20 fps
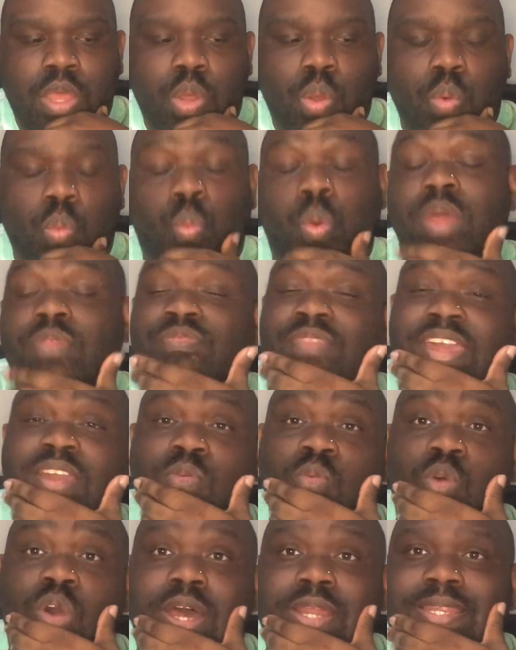What they
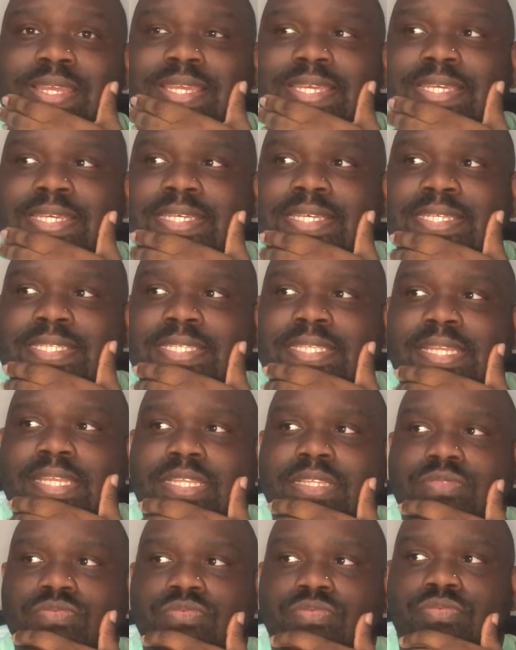want is
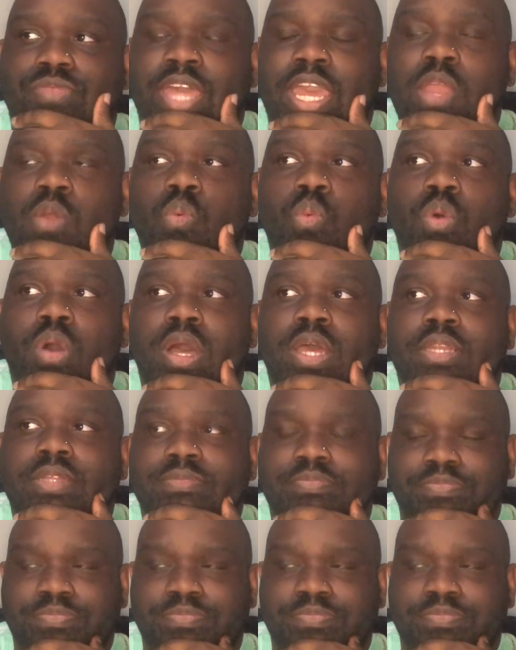they want